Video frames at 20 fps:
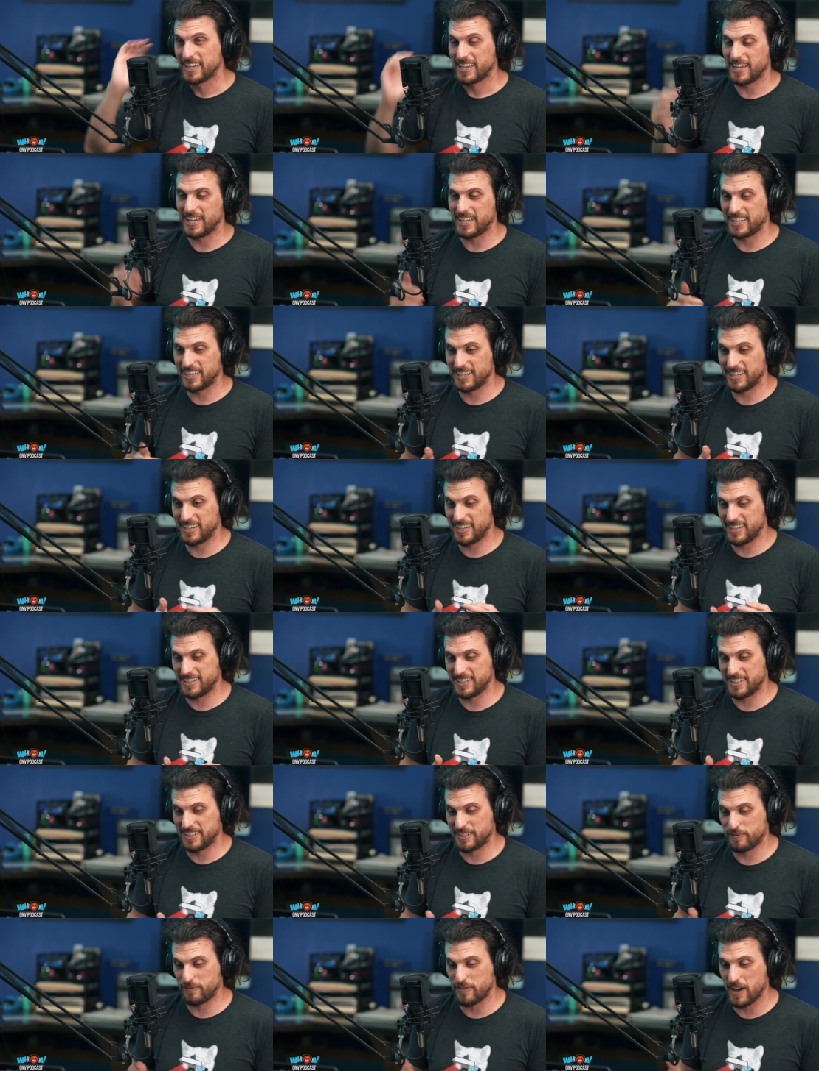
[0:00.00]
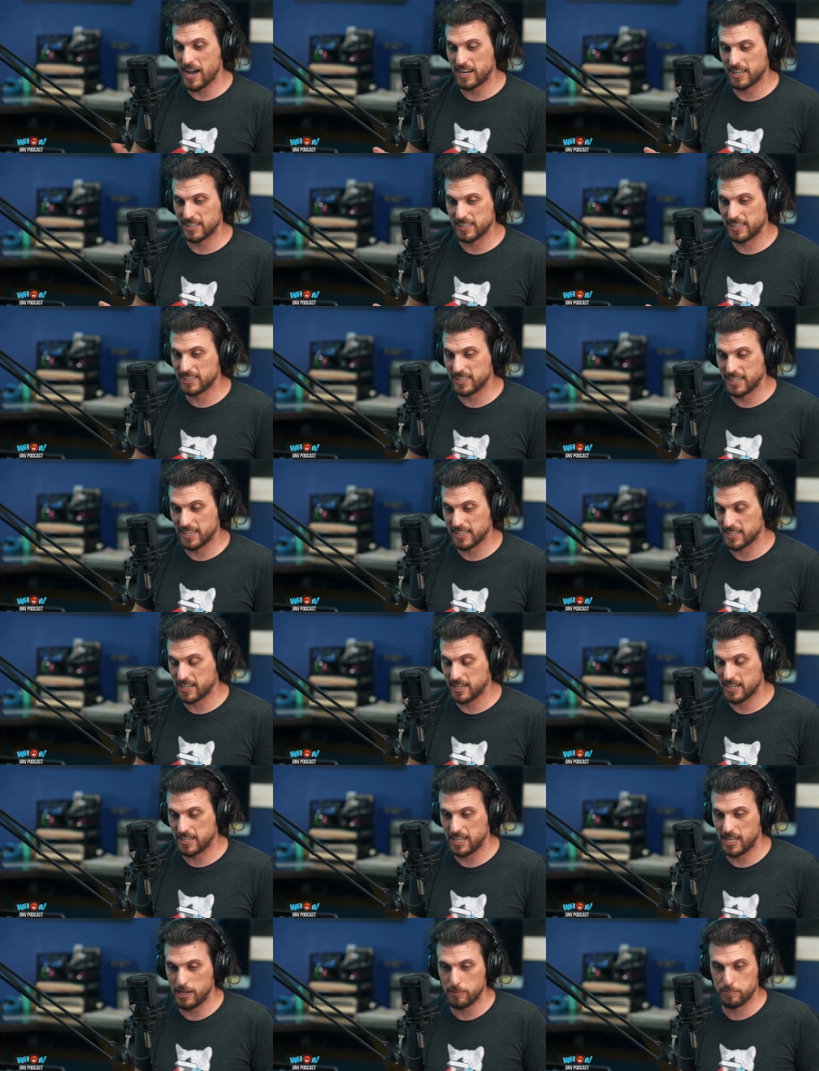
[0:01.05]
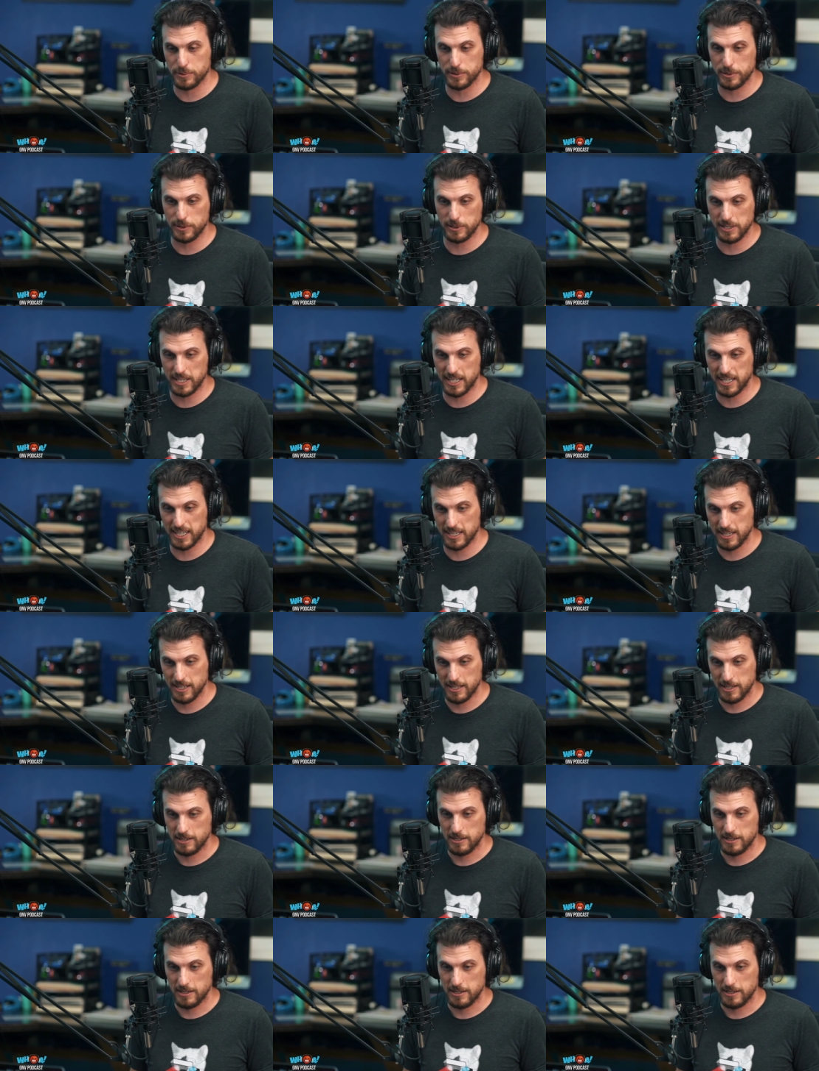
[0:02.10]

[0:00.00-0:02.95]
And it just finally, like on April, like